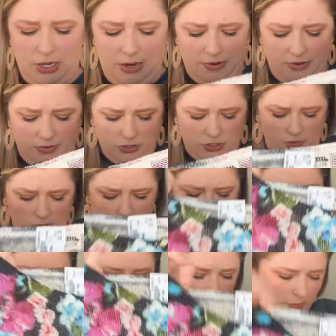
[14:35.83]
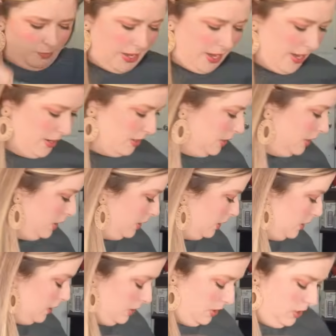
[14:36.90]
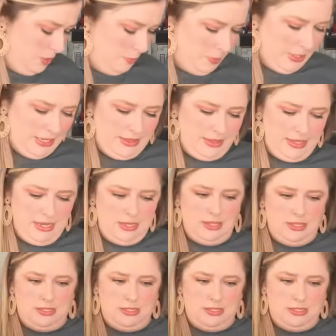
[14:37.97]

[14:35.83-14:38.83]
ever sold anything from that. But I think this